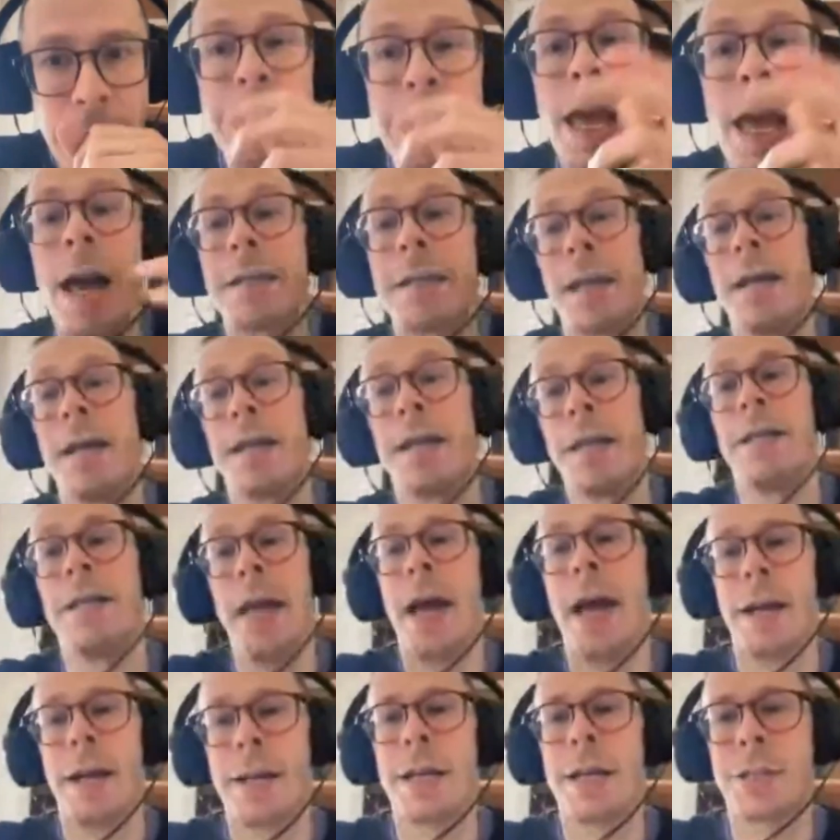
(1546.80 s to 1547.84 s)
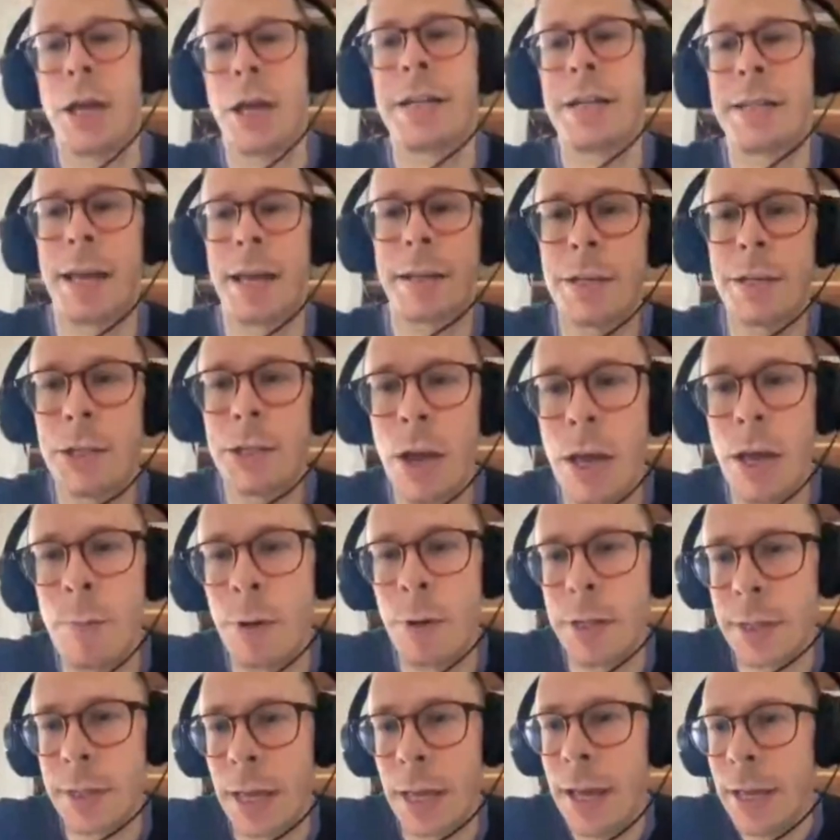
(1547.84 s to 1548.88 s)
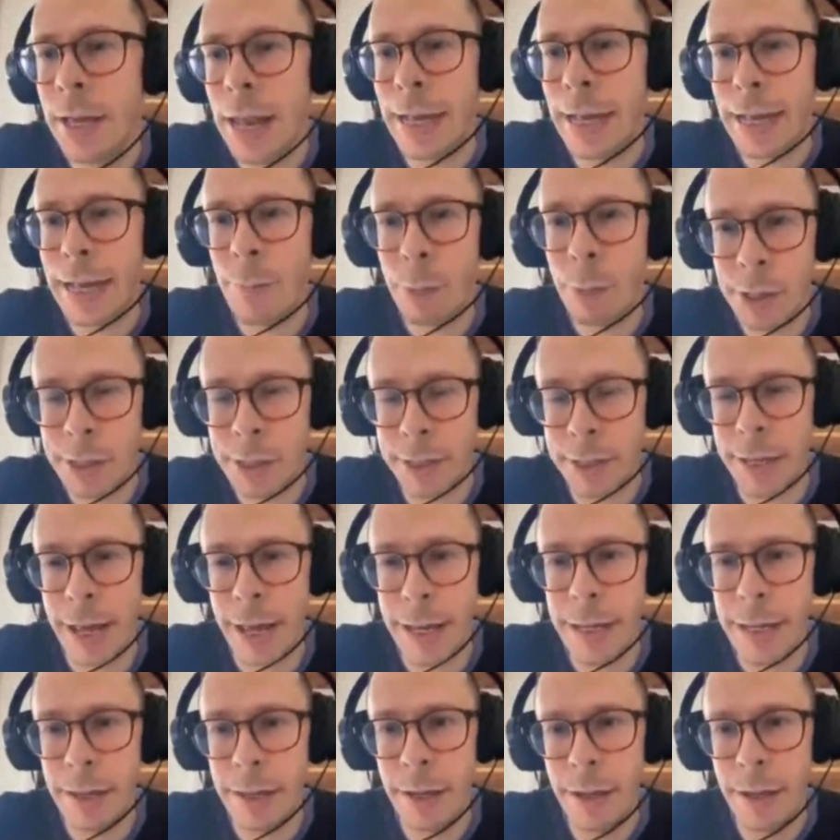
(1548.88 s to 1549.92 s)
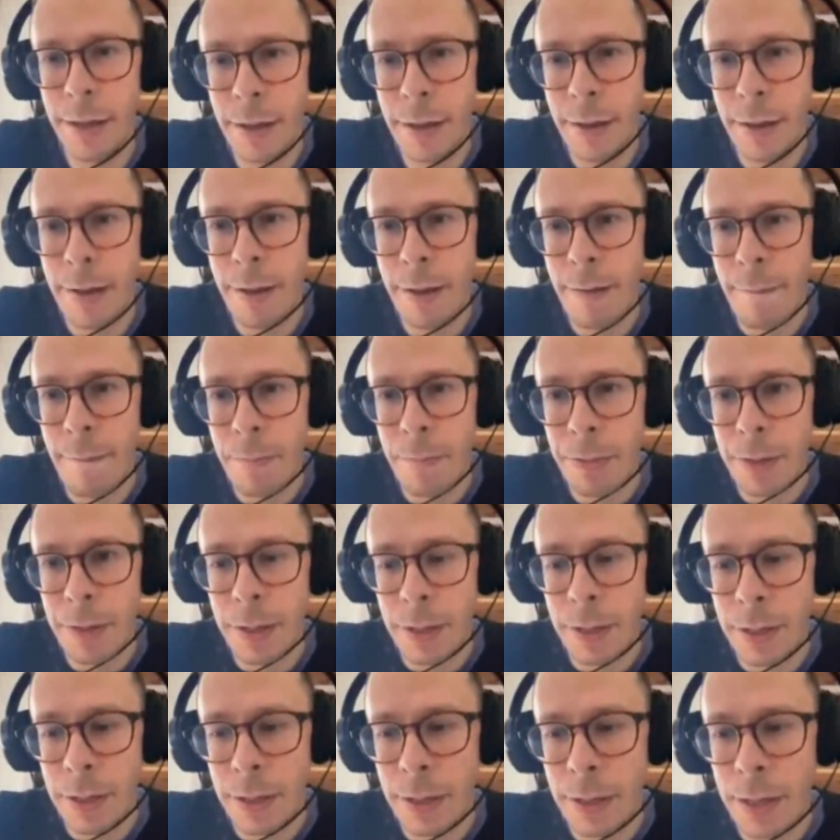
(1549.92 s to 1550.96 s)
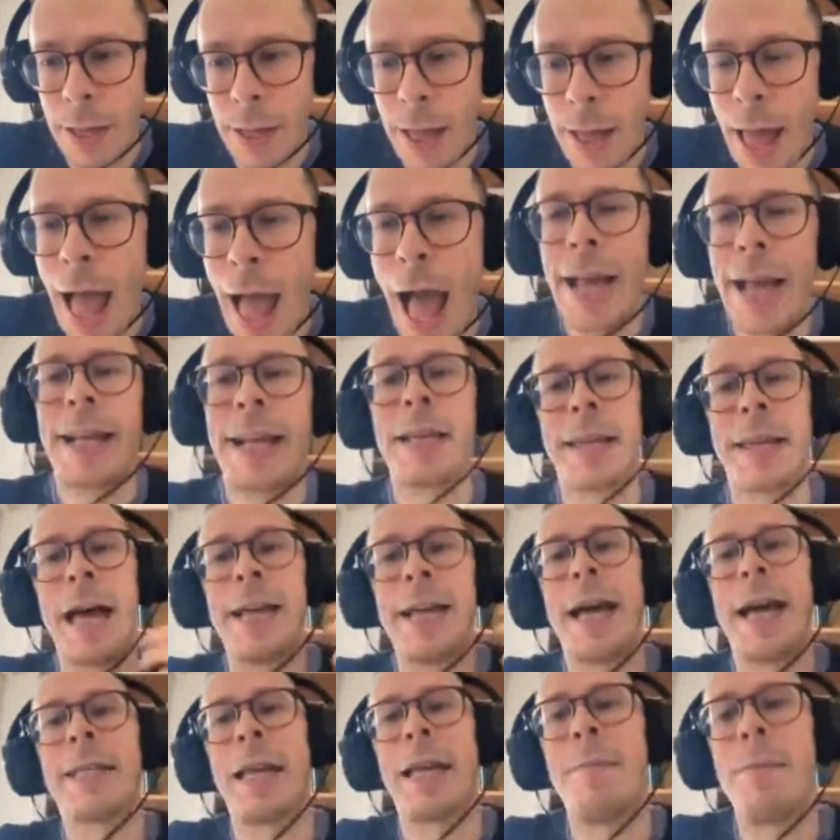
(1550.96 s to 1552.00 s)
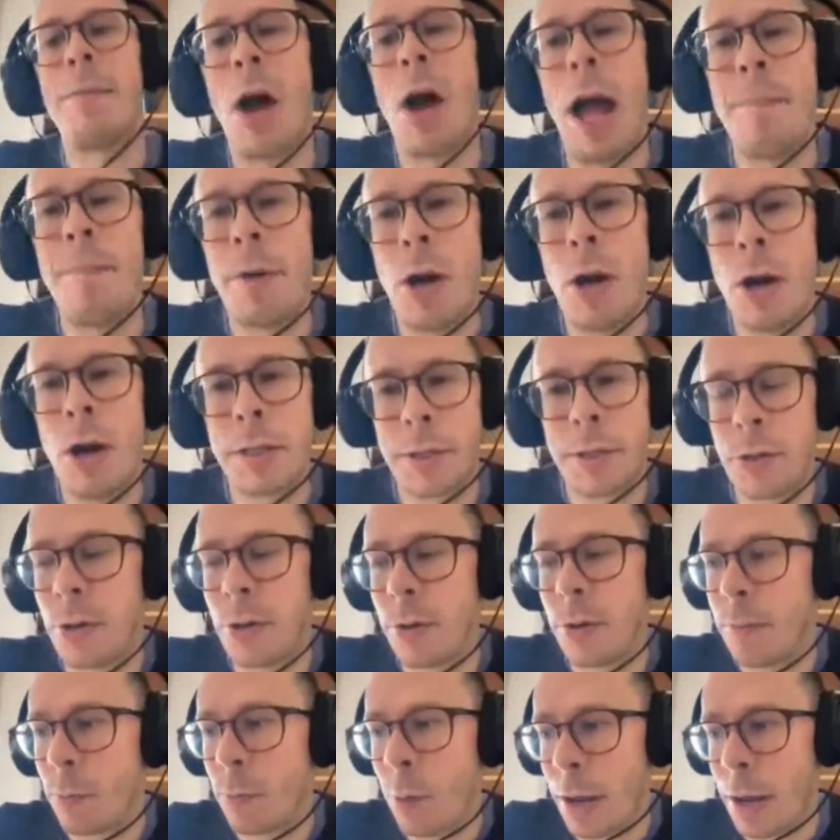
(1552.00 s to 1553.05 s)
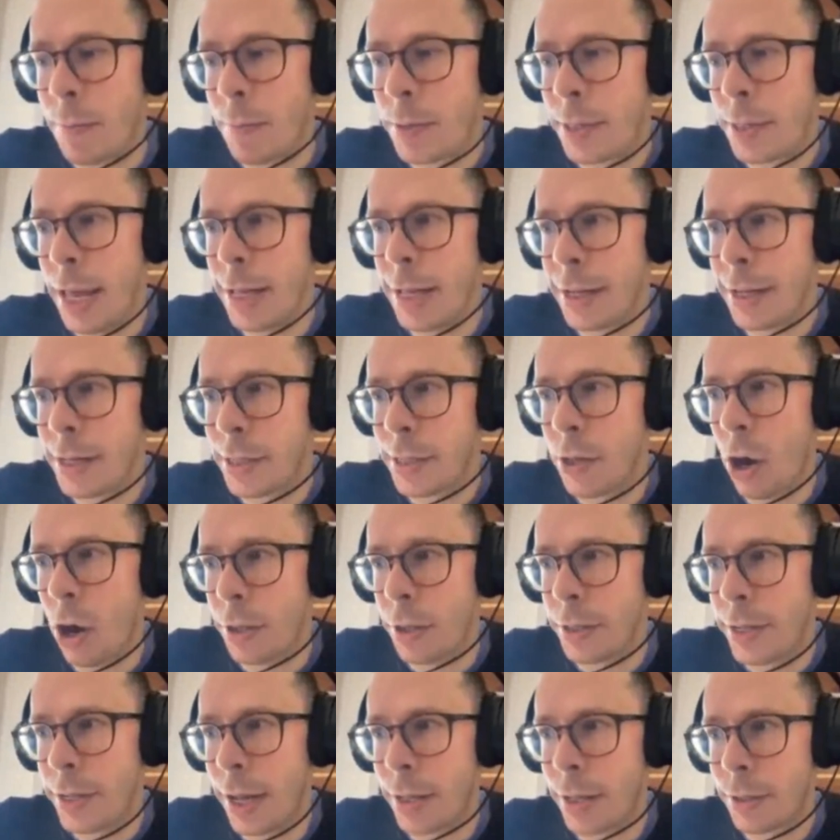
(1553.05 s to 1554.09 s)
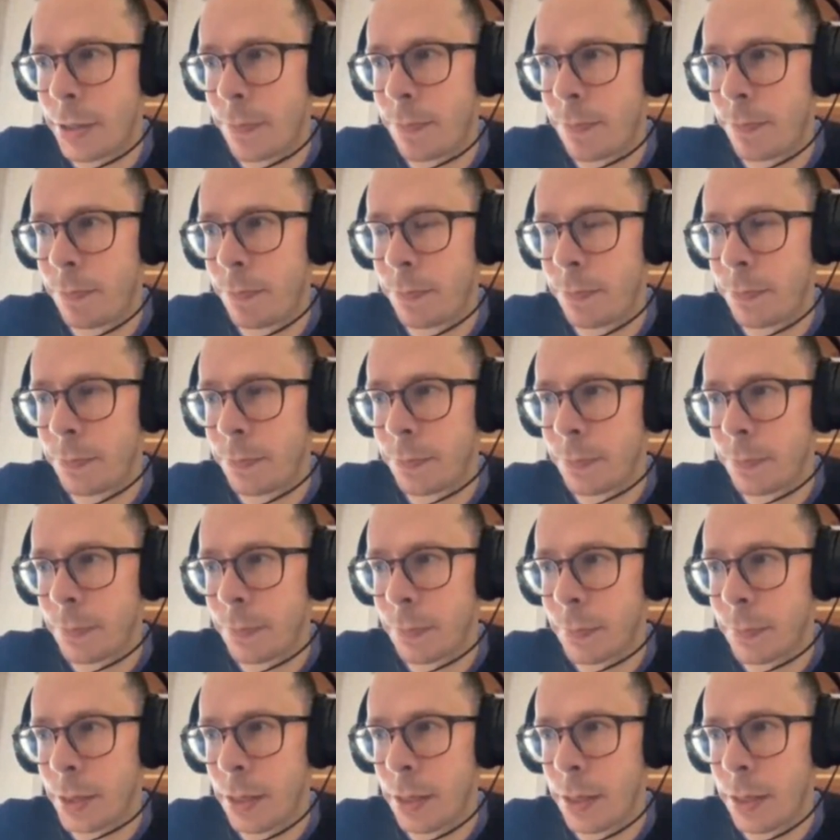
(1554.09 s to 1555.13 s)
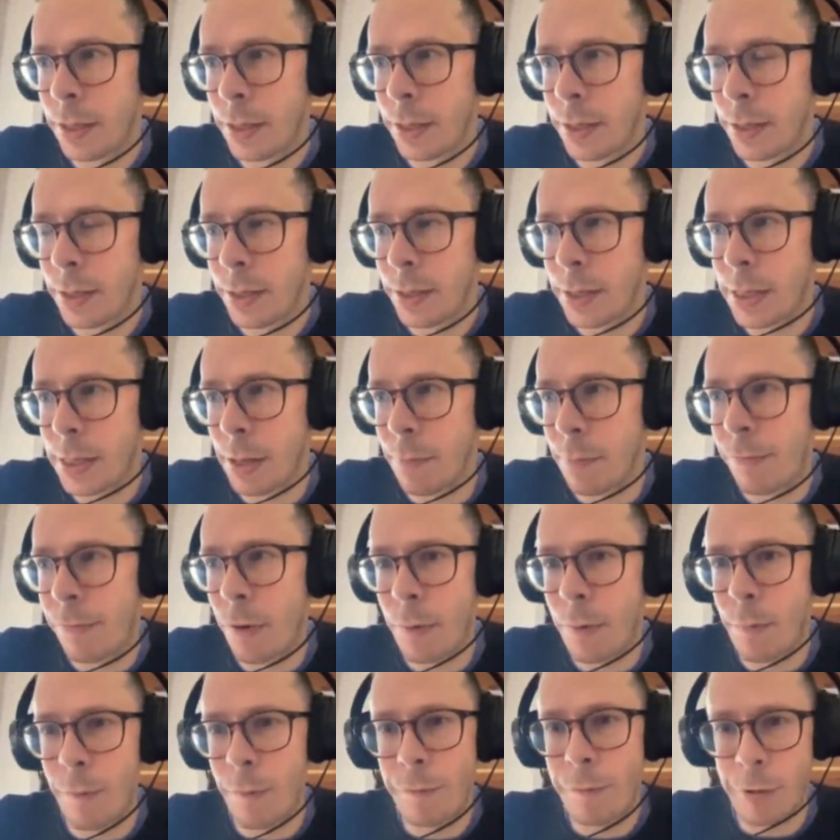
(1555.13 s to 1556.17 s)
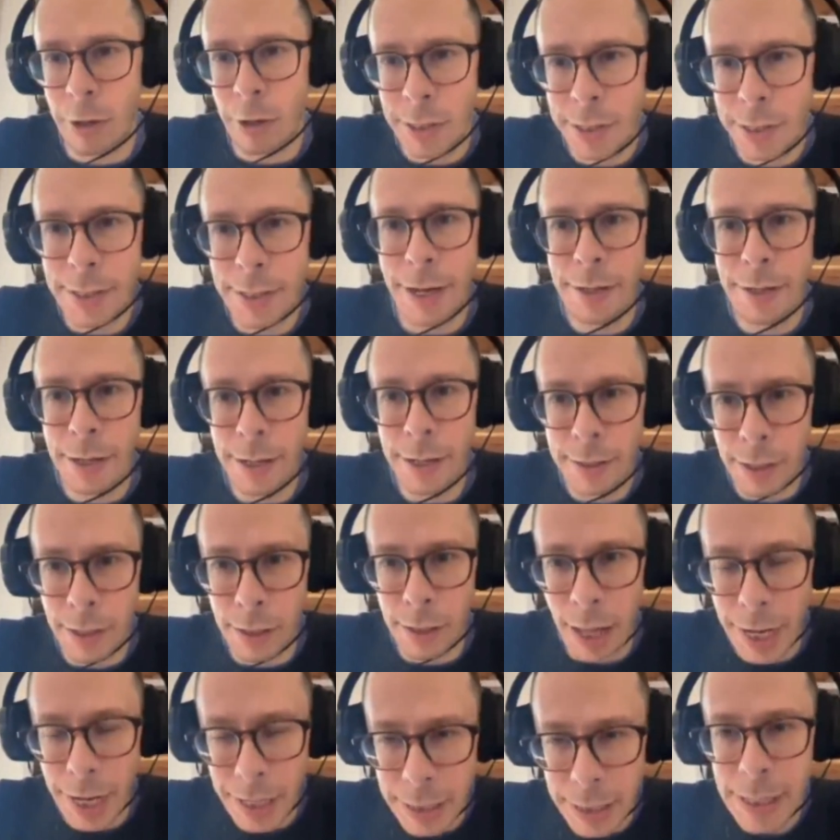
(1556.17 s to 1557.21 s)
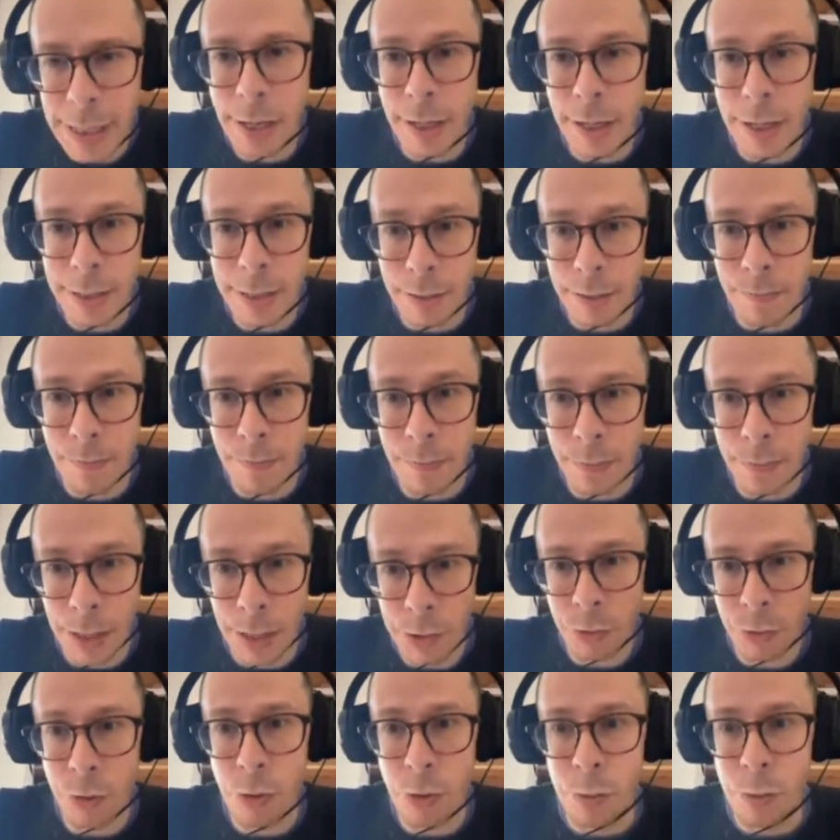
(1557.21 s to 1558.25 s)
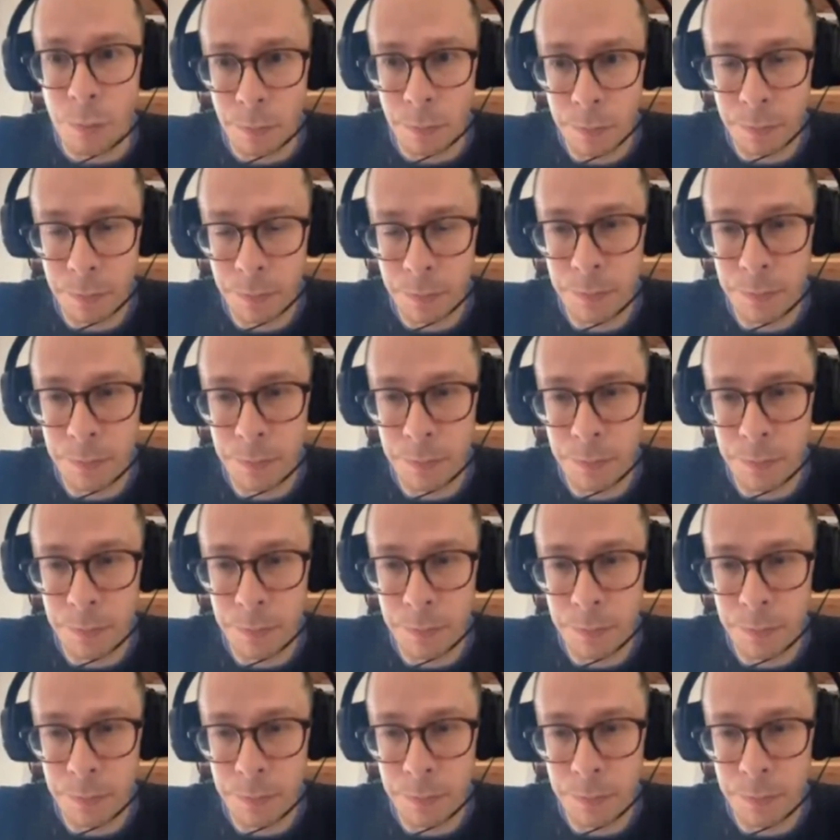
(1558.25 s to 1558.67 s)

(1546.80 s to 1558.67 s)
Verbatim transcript: Yeah, exactly. Yeah, I guess exactly. So I wouldn't like I wouldn't say I guess I guess I'm not I'm not so what I'm saying is not that some form of transcendental idealism is true